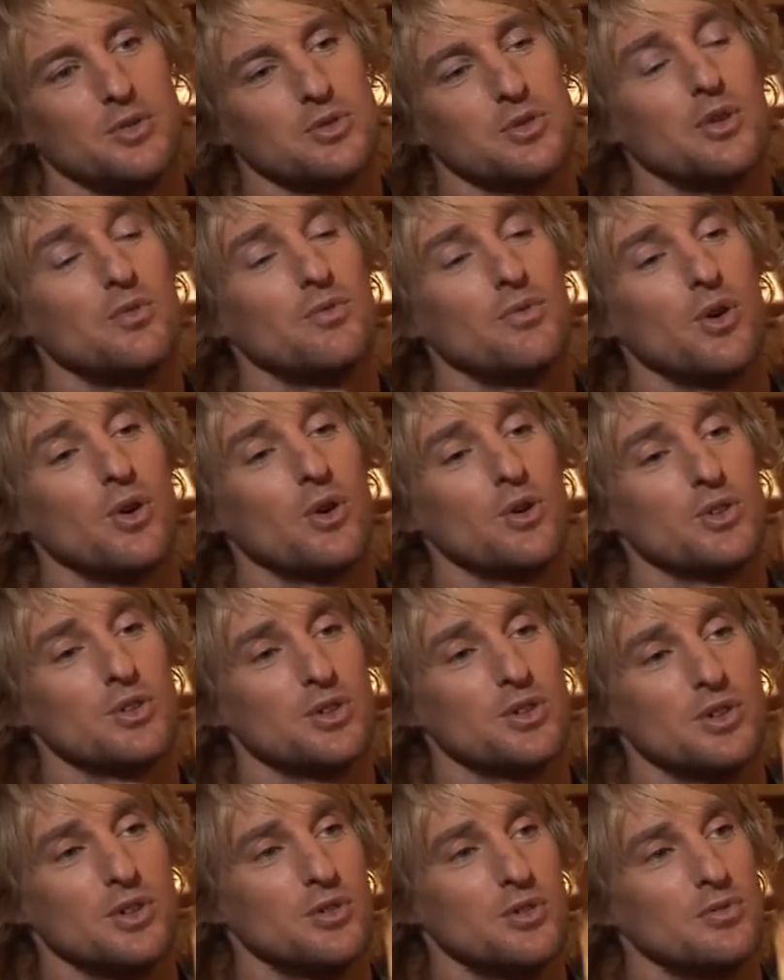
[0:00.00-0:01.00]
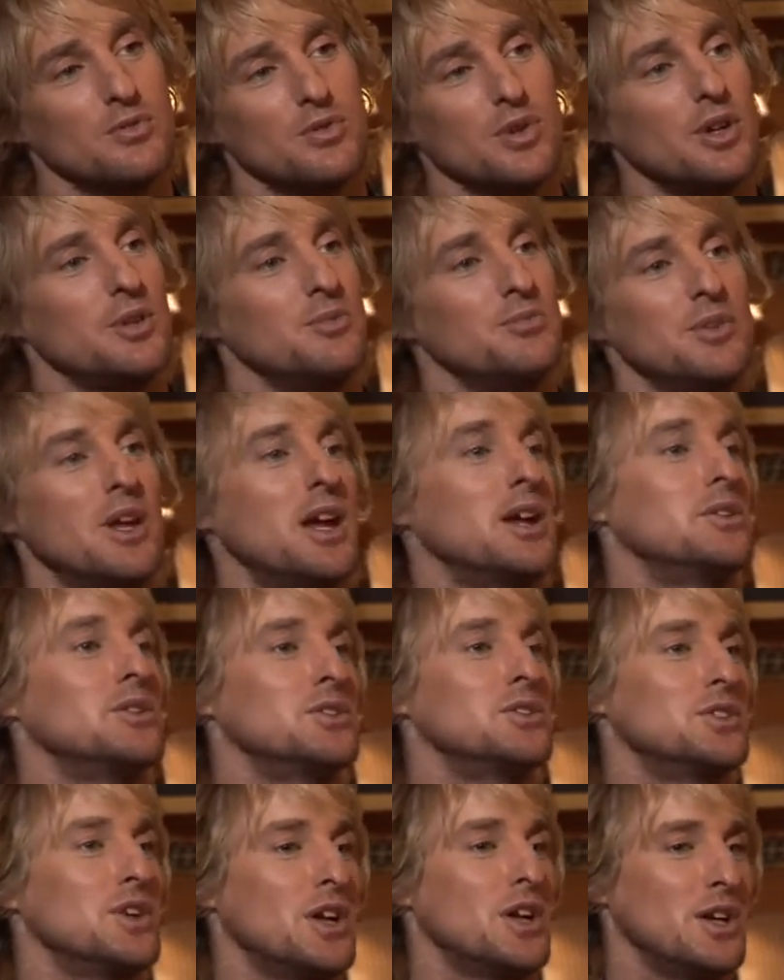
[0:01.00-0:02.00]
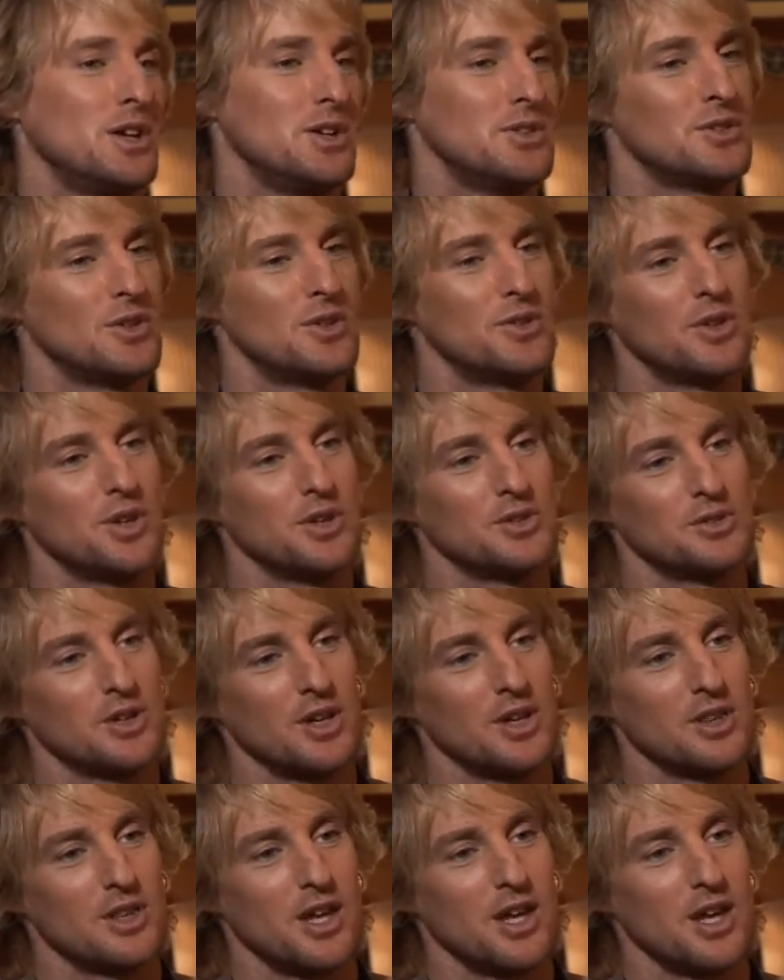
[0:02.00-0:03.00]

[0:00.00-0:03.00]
some version of like negligees and things like